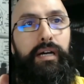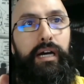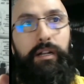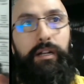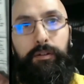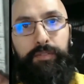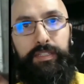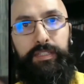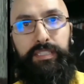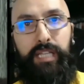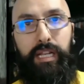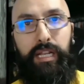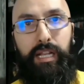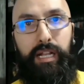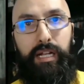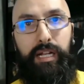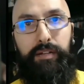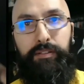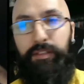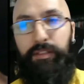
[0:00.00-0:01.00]
I don't know if I said
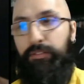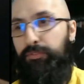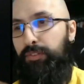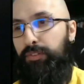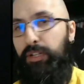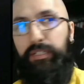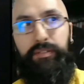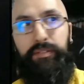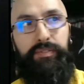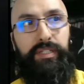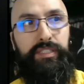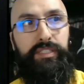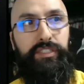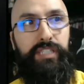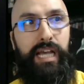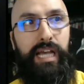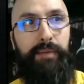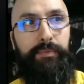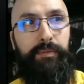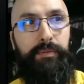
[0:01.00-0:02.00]
it in the front of this
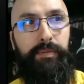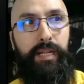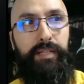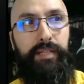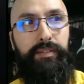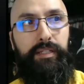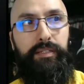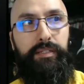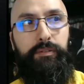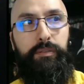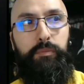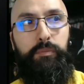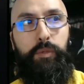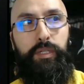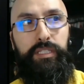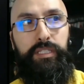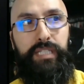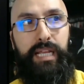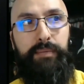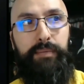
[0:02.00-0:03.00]
chapter, but I thought there were
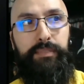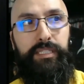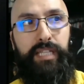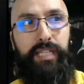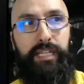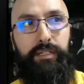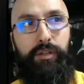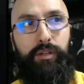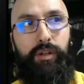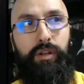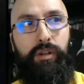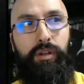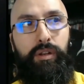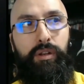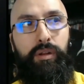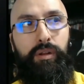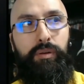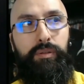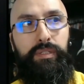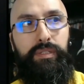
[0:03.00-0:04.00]
more exams to take.
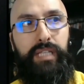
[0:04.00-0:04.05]
No.